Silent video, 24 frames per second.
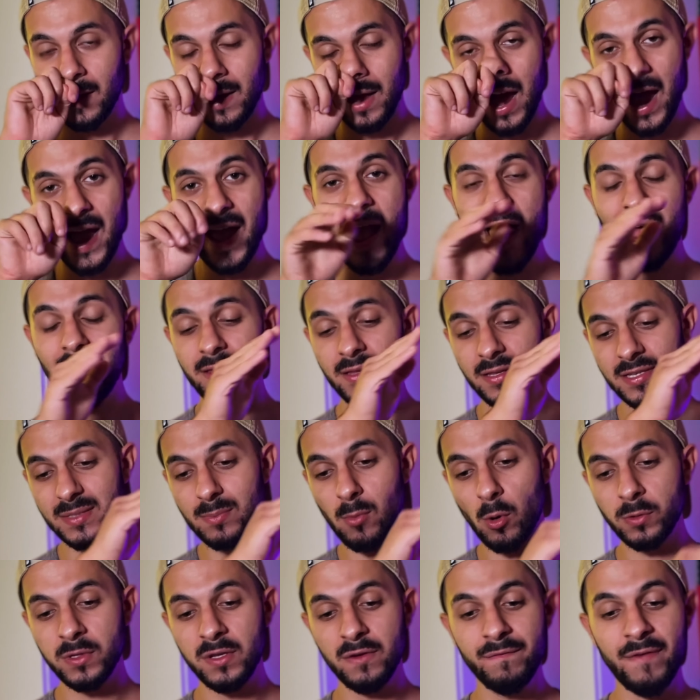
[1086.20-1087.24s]
I had this
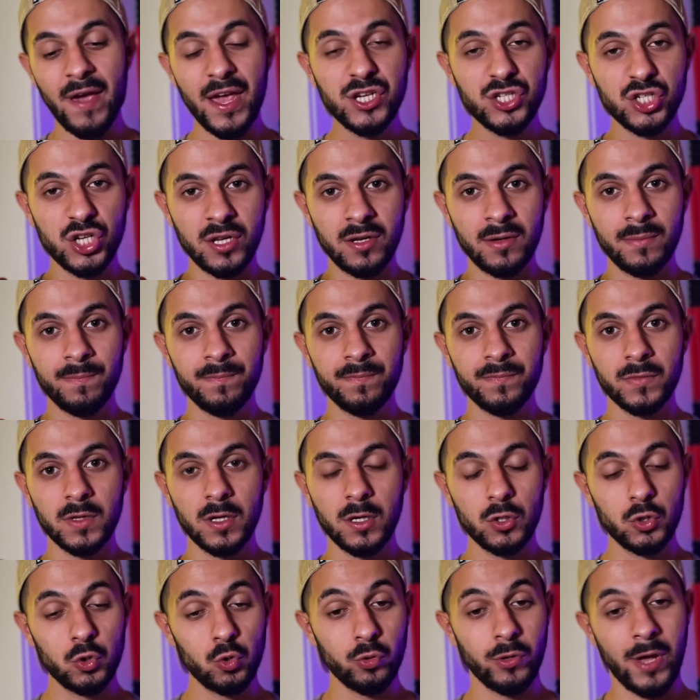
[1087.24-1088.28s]
motivation
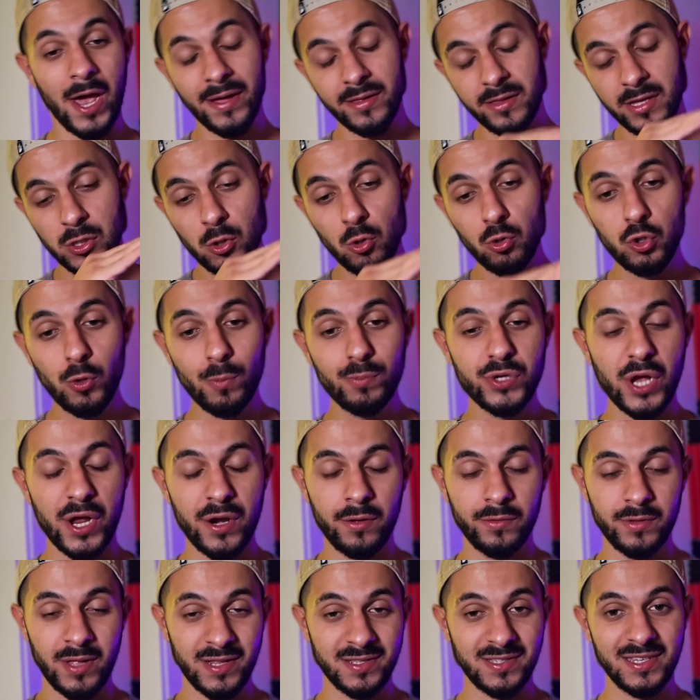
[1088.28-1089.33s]
to get a YouTube
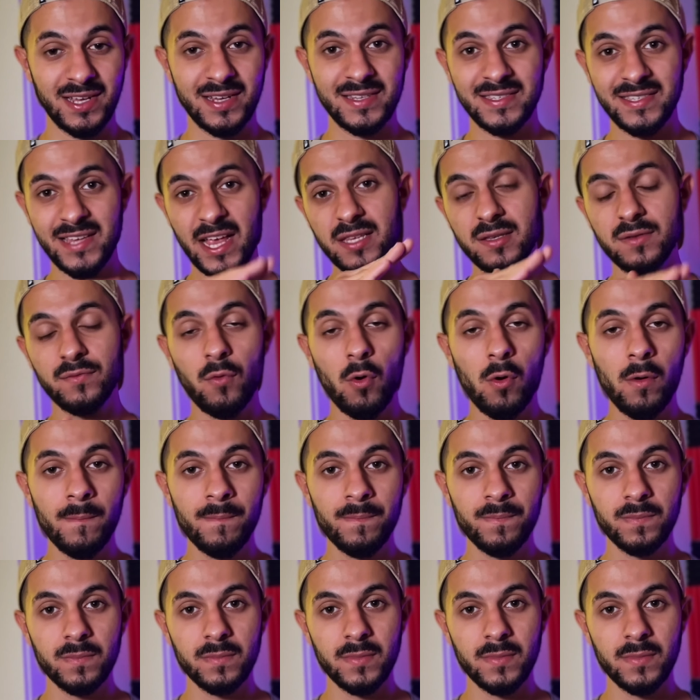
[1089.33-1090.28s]
channel that's successful,